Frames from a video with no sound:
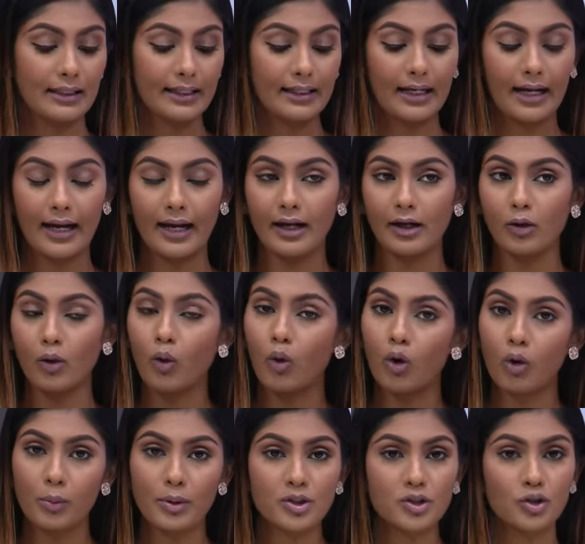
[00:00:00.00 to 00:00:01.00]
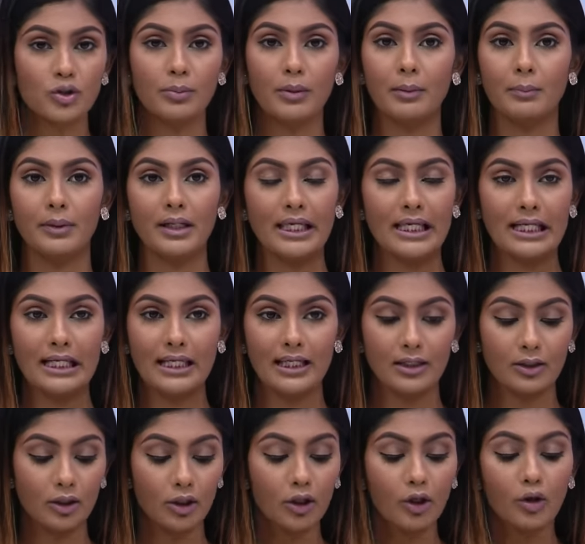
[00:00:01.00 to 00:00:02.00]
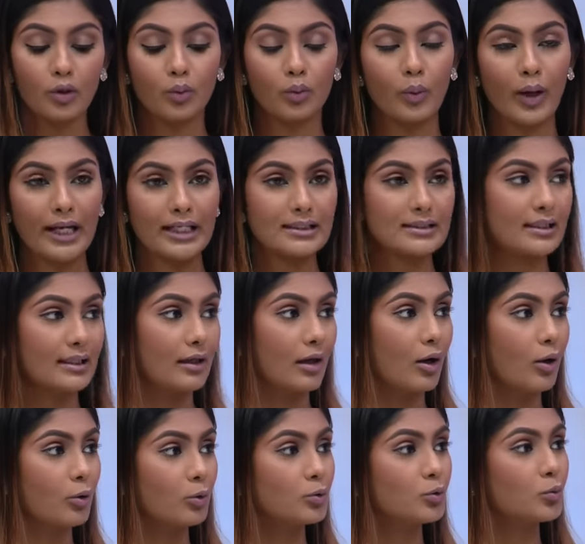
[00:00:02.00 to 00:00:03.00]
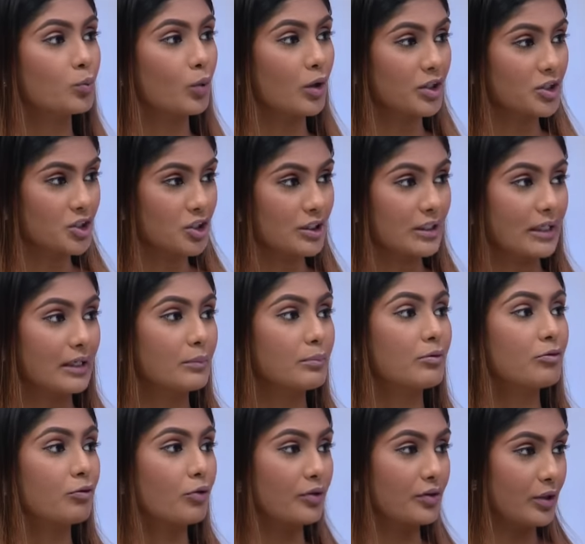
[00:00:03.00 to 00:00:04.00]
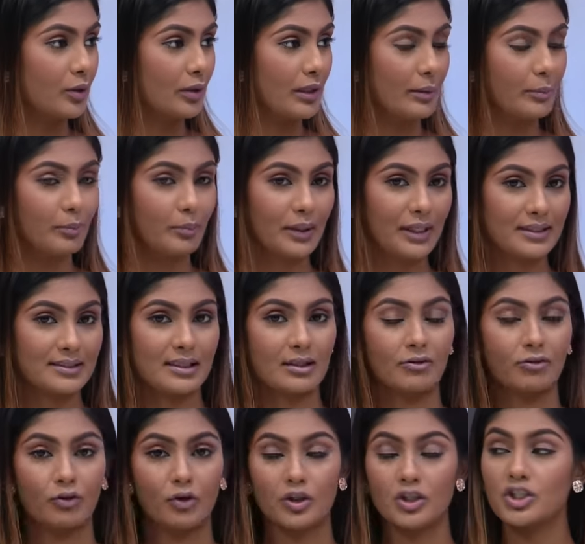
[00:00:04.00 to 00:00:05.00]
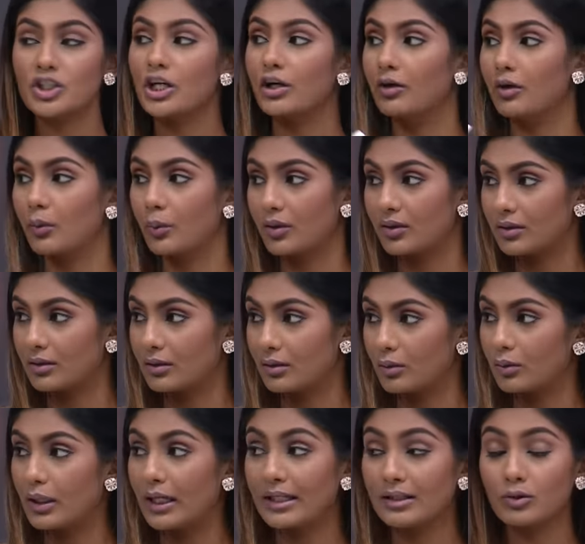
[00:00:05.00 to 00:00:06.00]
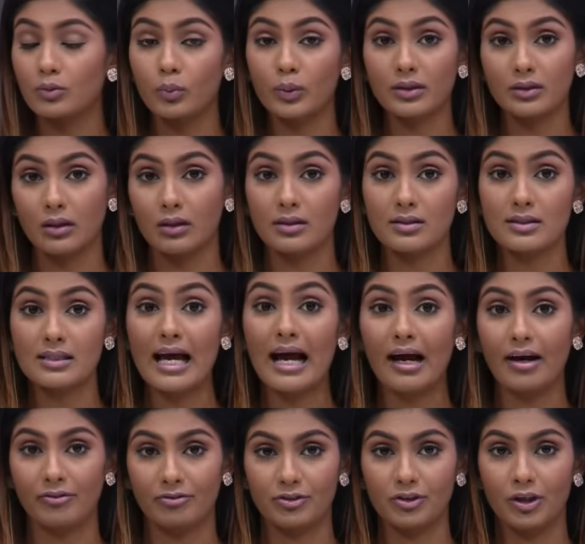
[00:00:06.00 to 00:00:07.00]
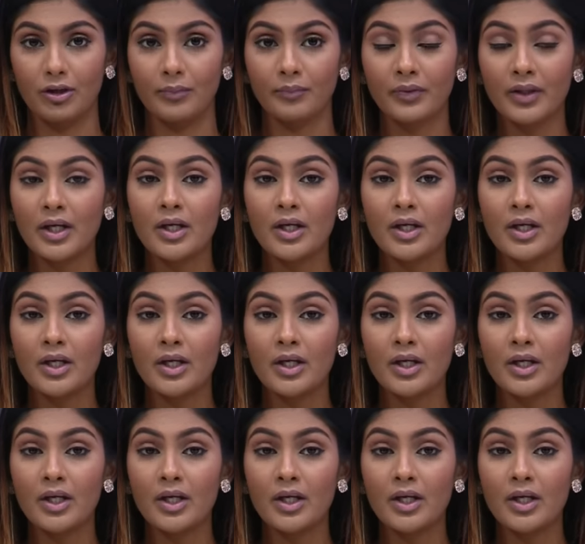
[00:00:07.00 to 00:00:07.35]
like I always remember Elaine writing out what she did before the Olympics and of course sharing with it with us after.